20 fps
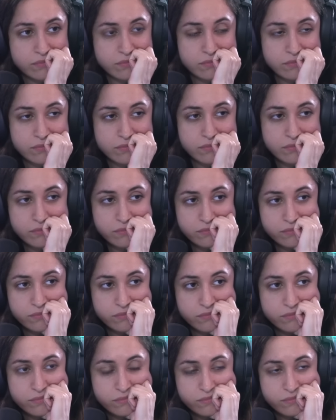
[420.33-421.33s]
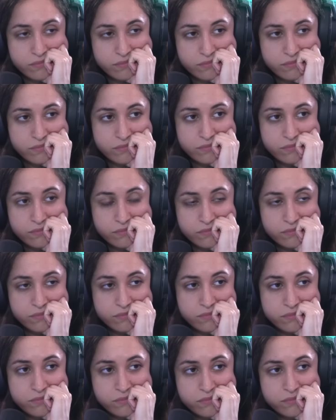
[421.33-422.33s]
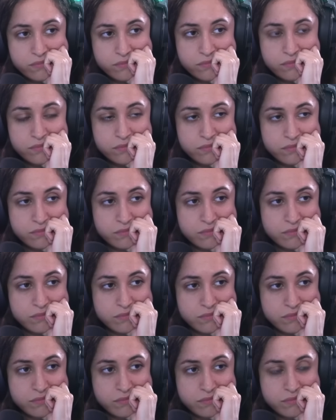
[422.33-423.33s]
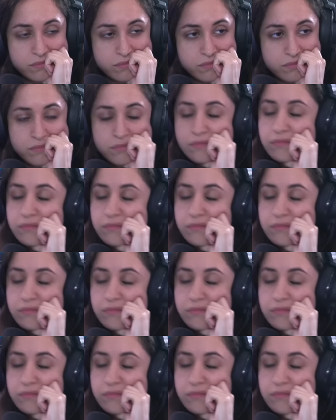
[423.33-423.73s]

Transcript: [no speech]